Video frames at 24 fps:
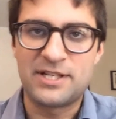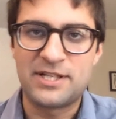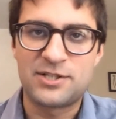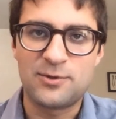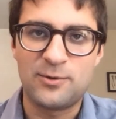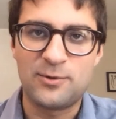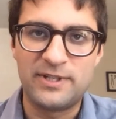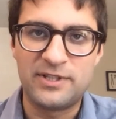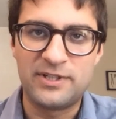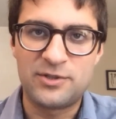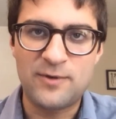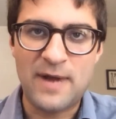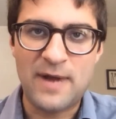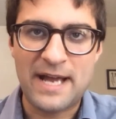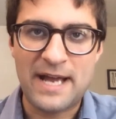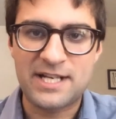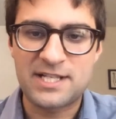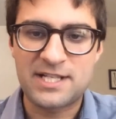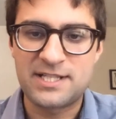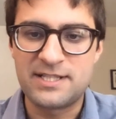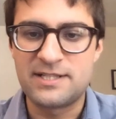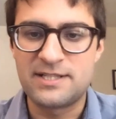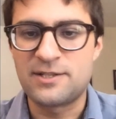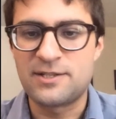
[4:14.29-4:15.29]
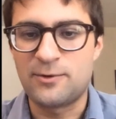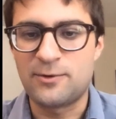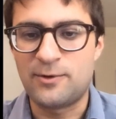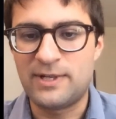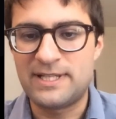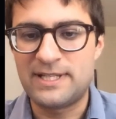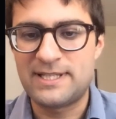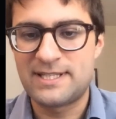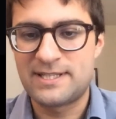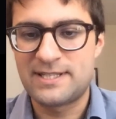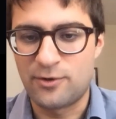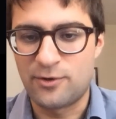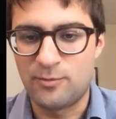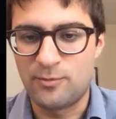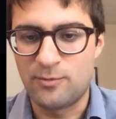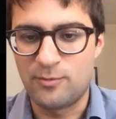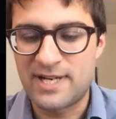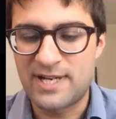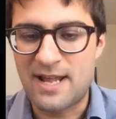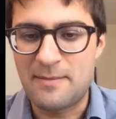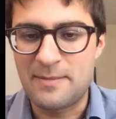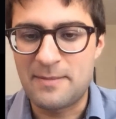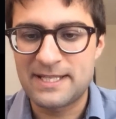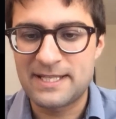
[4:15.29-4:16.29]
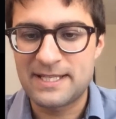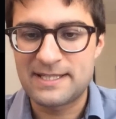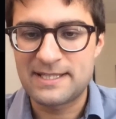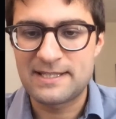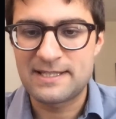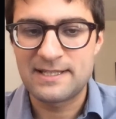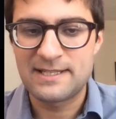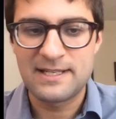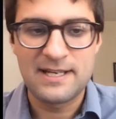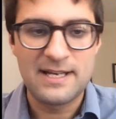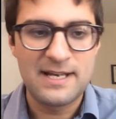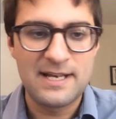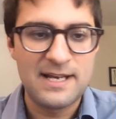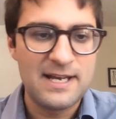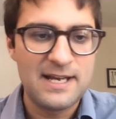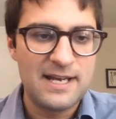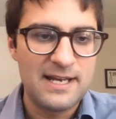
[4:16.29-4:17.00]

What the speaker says: potential interactions or its thermodynamics,